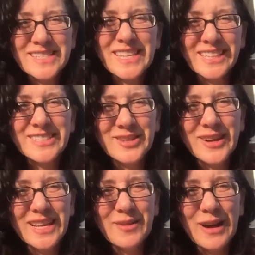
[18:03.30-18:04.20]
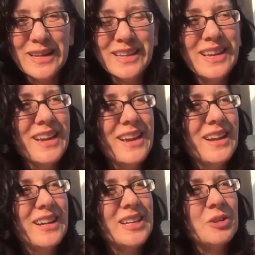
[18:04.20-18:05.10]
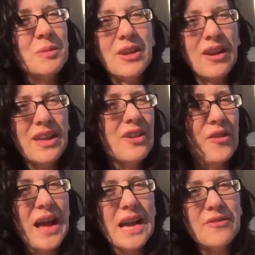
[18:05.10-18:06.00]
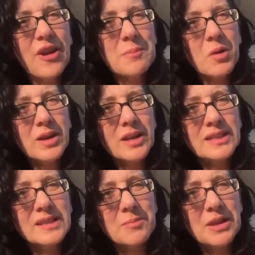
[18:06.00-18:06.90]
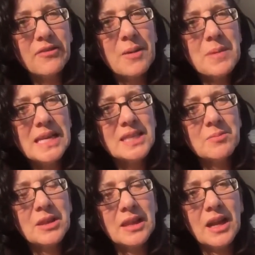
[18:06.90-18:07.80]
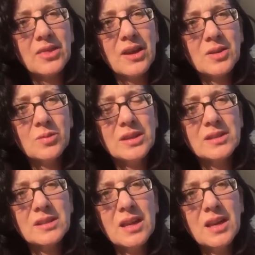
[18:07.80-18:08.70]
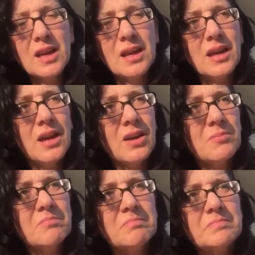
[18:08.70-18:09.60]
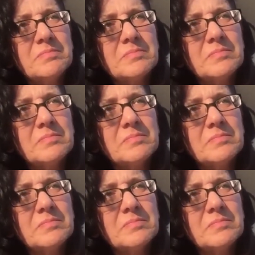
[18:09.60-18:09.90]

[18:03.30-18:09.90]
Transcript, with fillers: We're going to sell it to you anyway. Um, if I if I marketed something, if I made something that I thought was um,